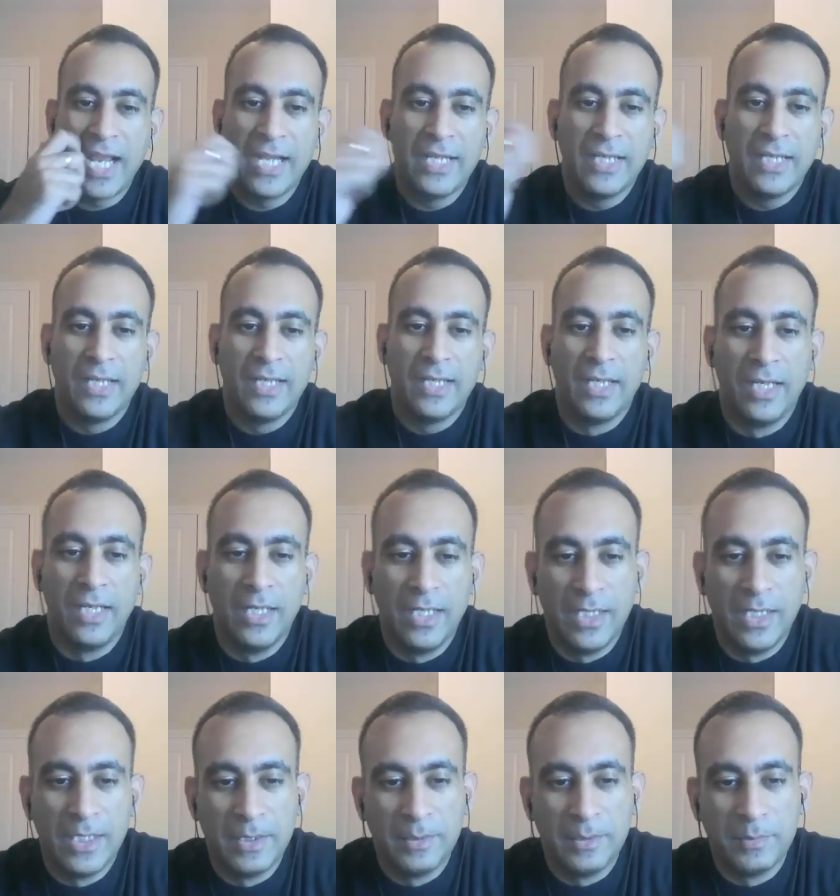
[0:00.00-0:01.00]
And
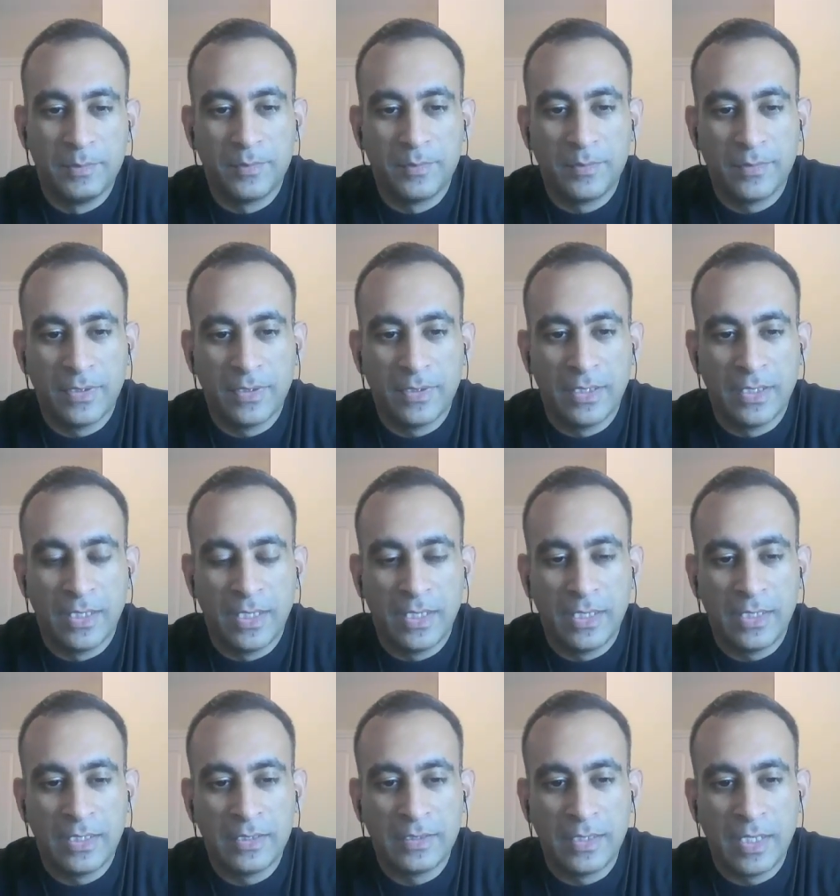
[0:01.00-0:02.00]
I
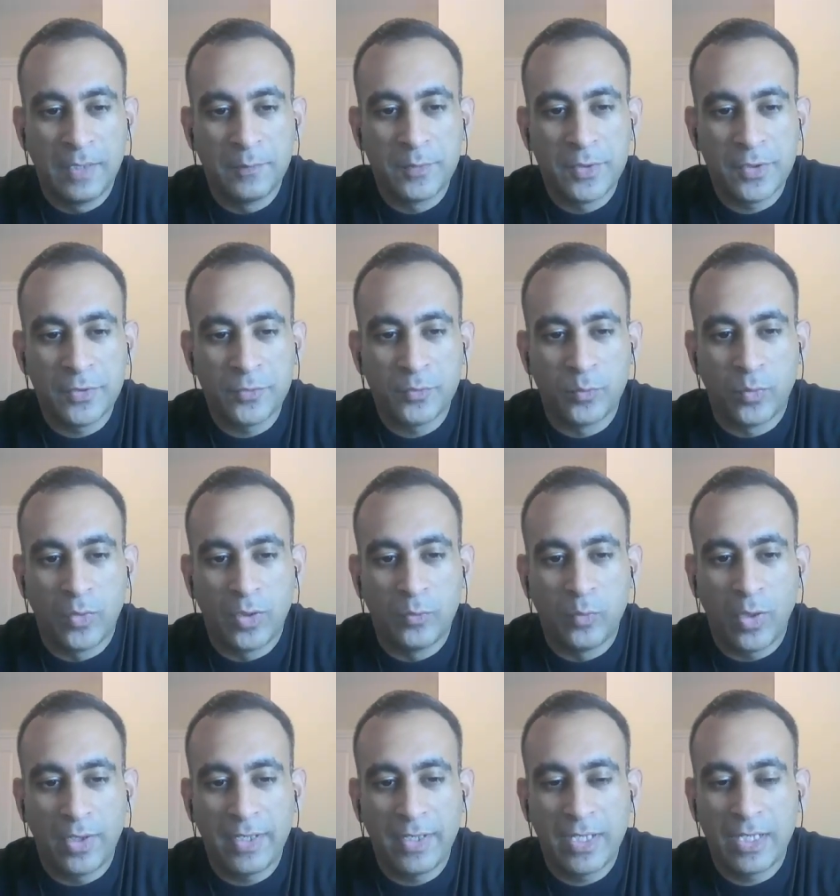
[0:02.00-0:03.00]
was just
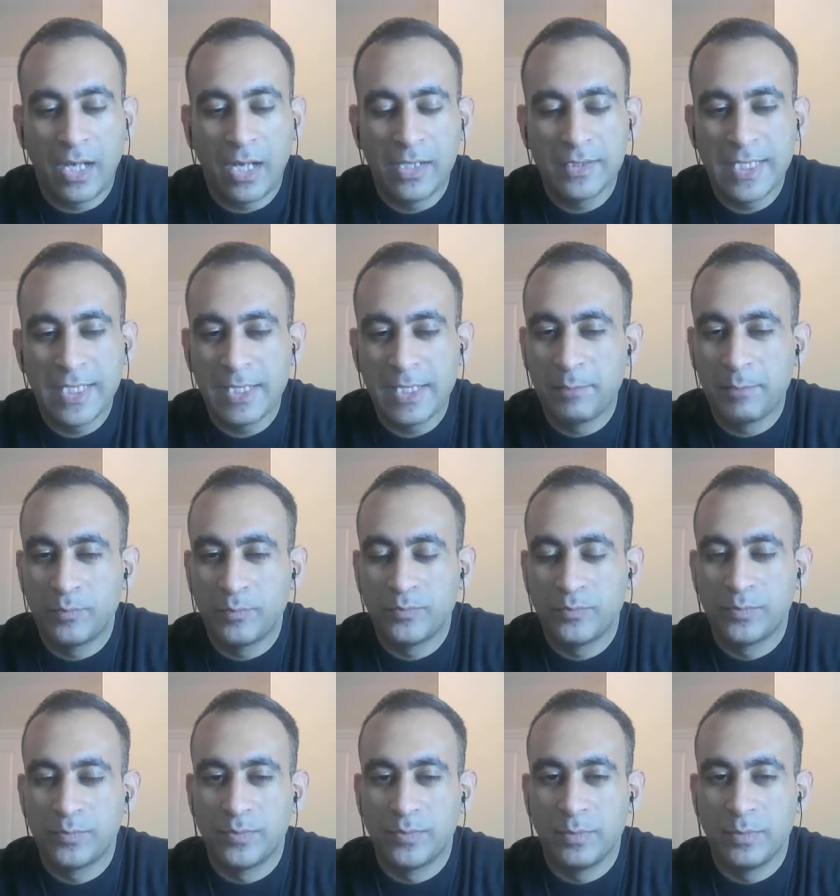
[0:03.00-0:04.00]
wondering, are there any
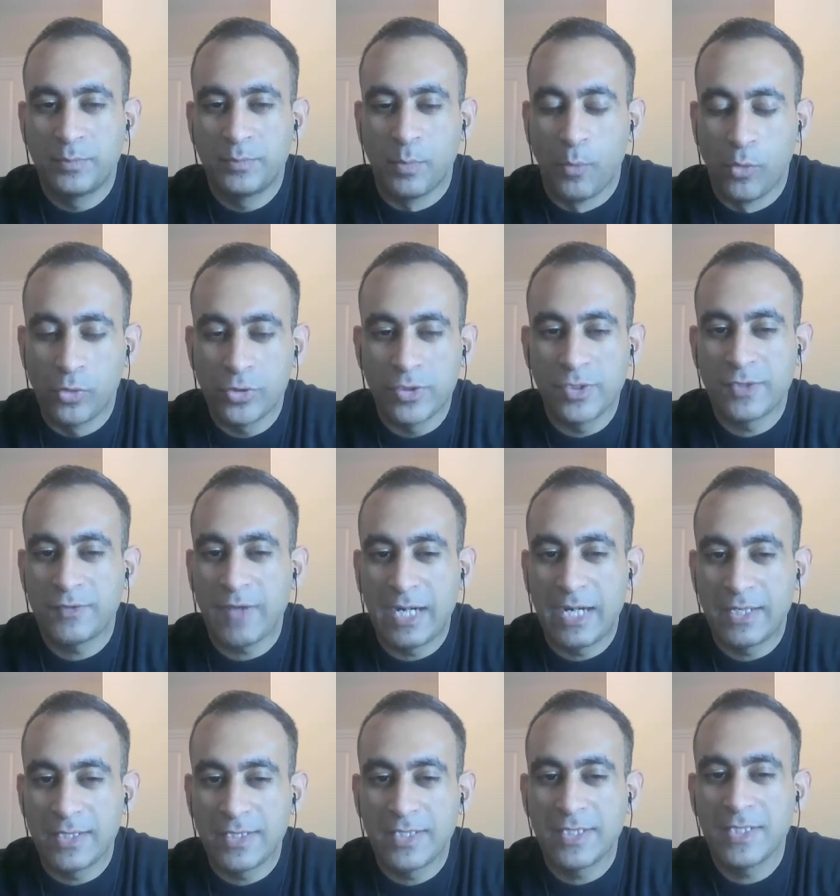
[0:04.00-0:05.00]
promotional
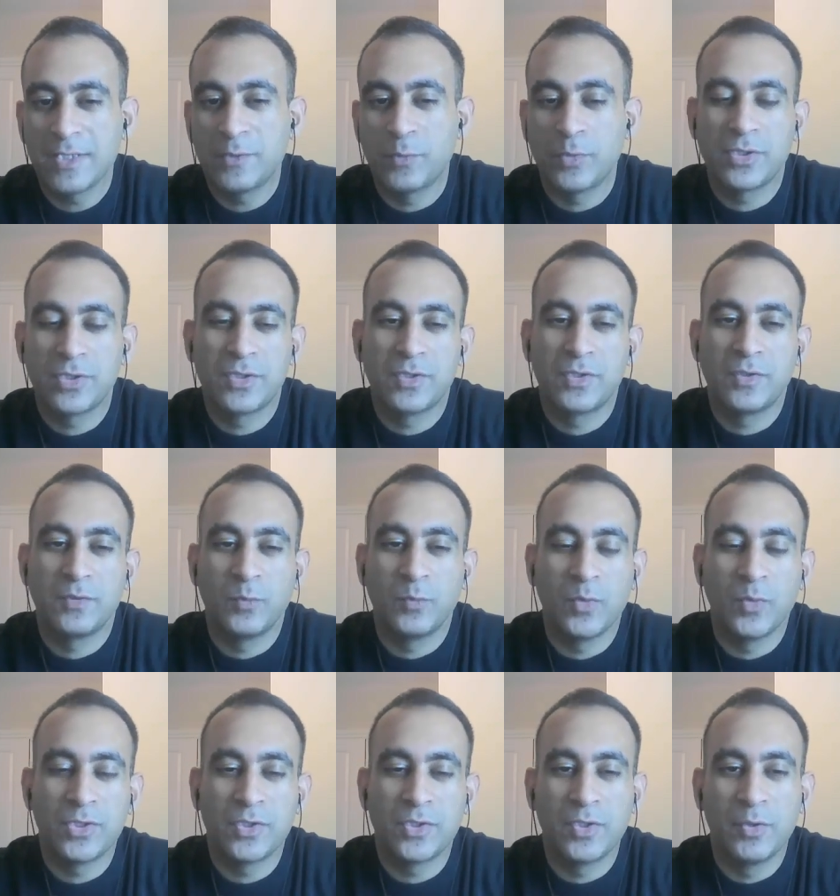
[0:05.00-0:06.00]
strategies
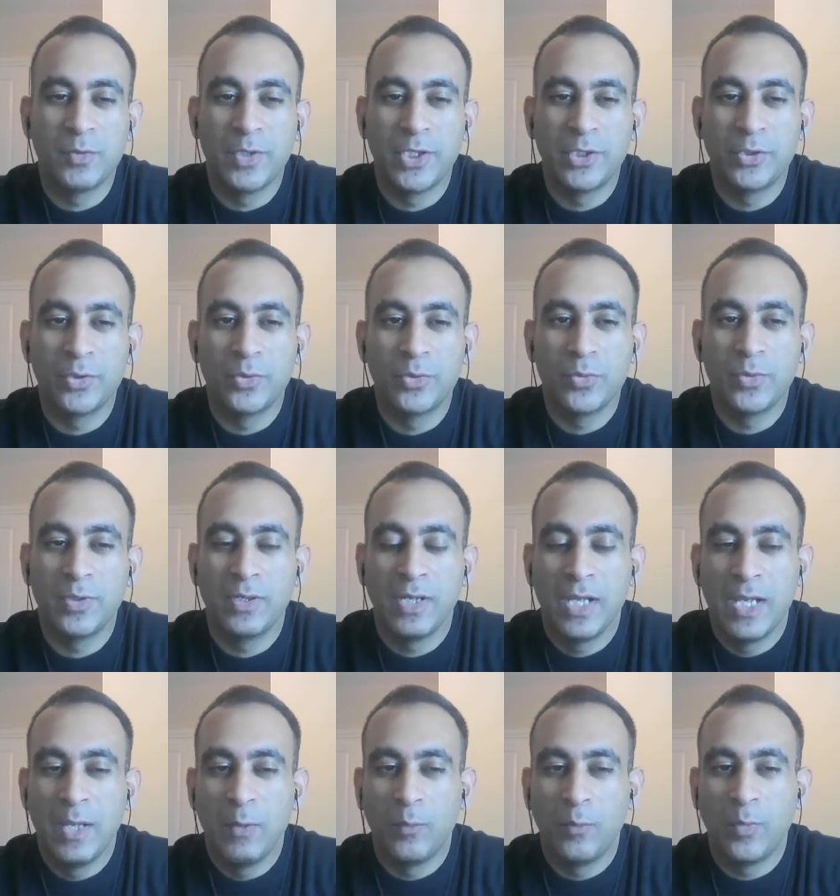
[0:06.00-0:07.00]
which you need to do
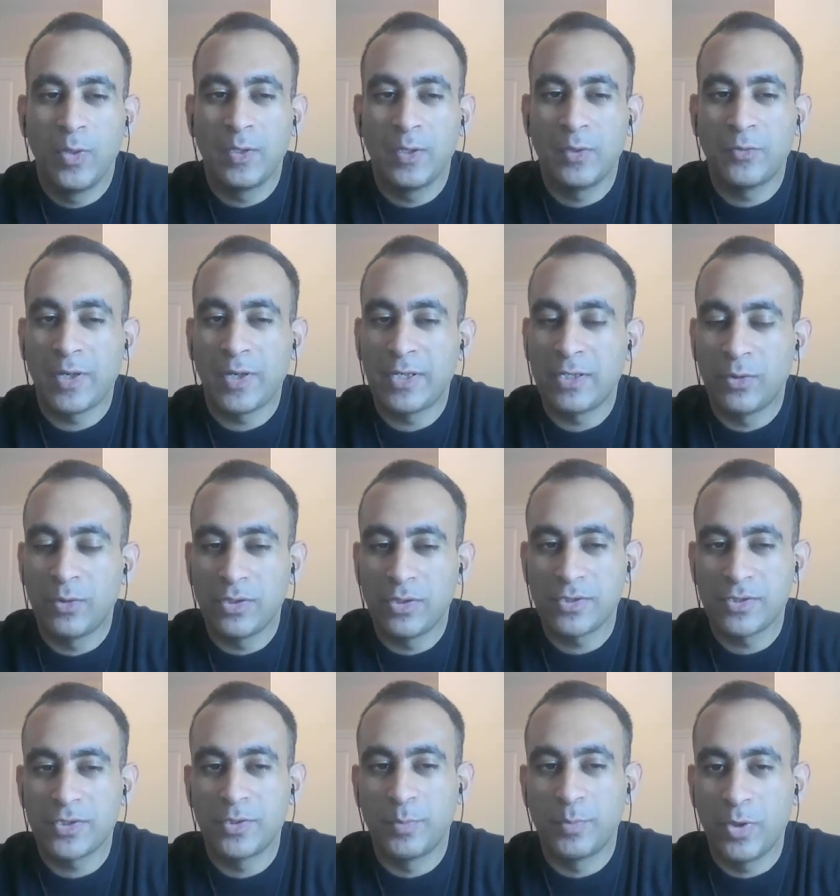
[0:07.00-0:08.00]
when you're trying to
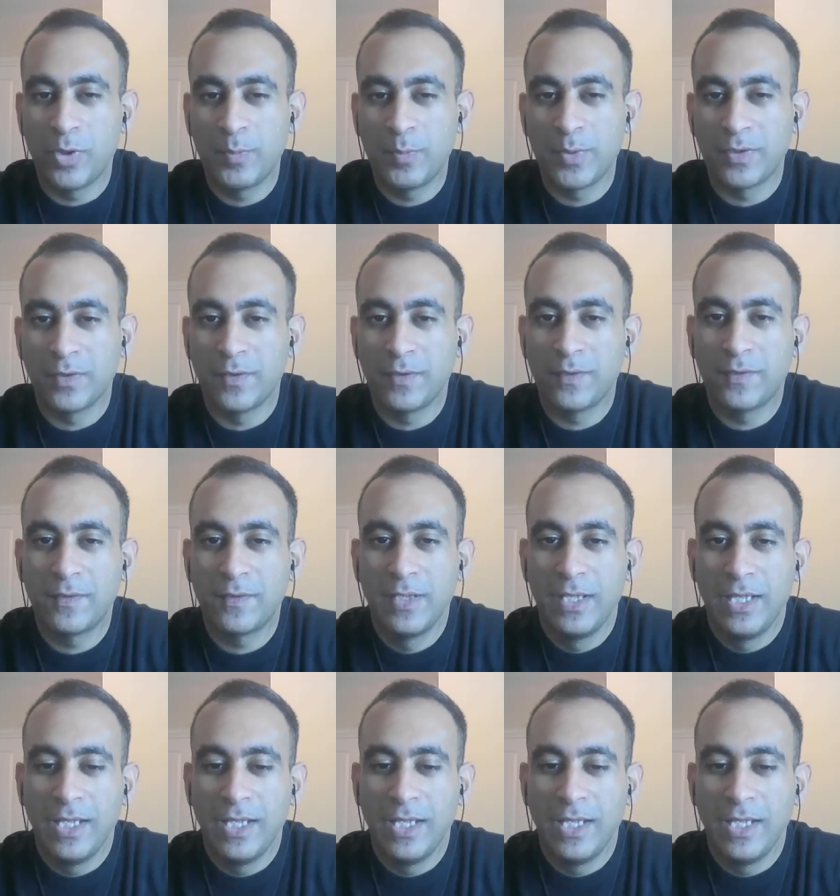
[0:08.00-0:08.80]
launch the book? Because